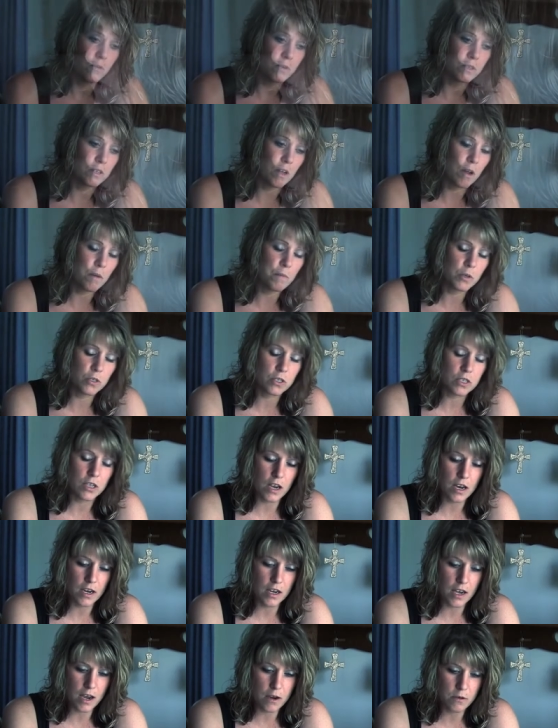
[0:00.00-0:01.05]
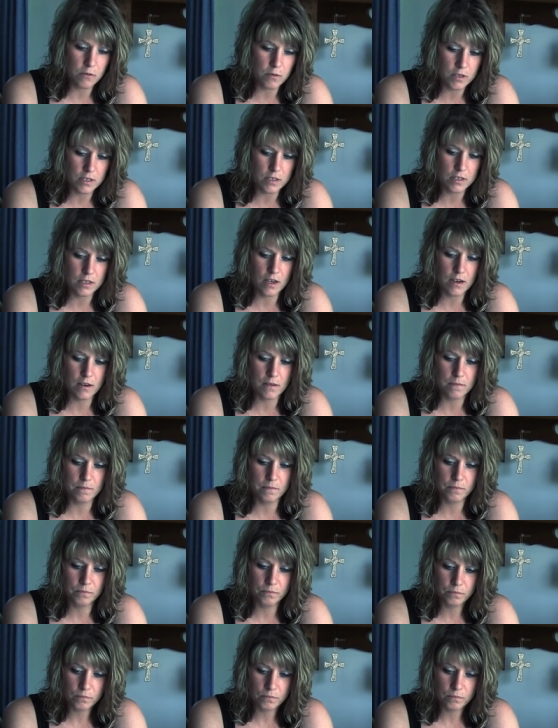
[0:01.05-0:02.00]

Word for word: was almost like I was um,